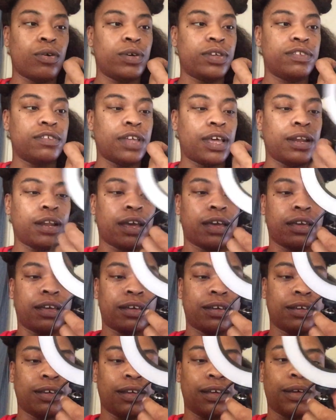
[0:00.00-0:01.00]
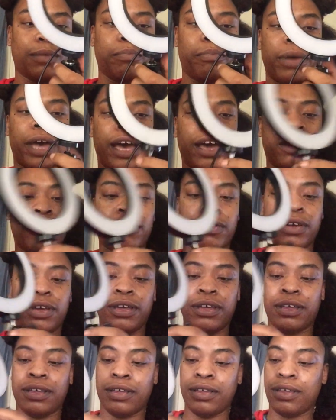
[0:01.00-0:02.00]
so it's not like a
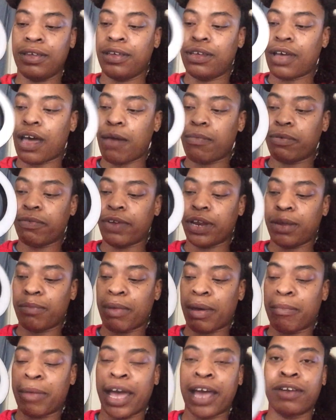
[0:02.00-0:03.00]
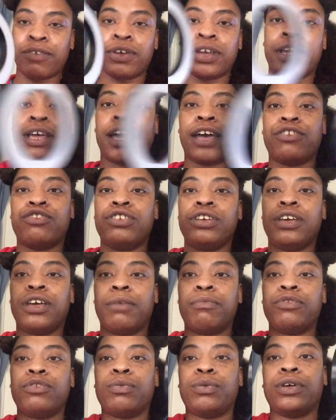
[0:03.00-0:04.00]
battery, operated by battery. It actually
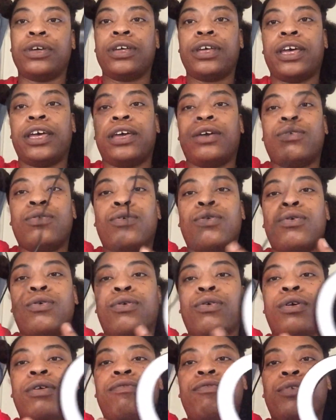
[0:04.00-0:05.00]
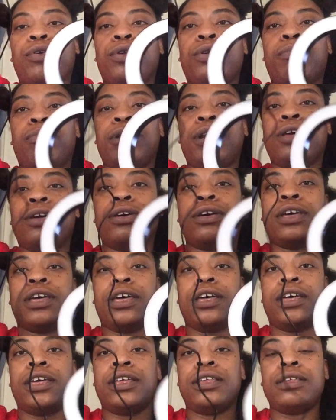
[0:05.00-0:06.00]
comes with a cord for you to plug
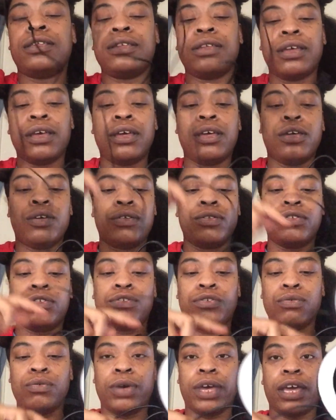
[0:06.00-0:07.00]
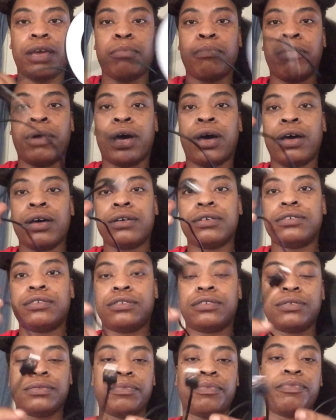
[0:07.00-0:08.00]
in to a box.
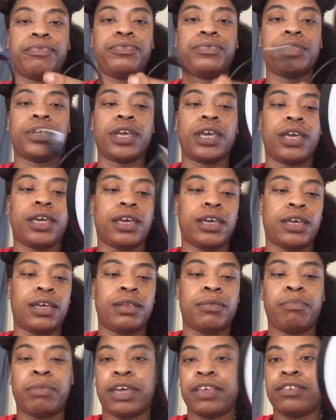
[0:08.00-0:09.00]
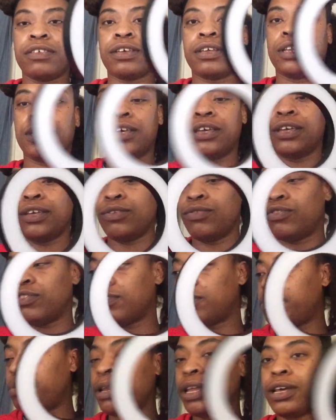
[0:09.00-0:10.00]
And basically, you
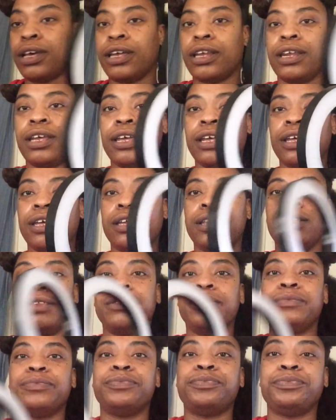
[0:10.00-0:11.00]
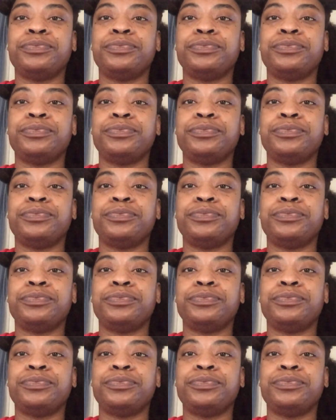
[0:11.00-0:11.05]
just plug it in,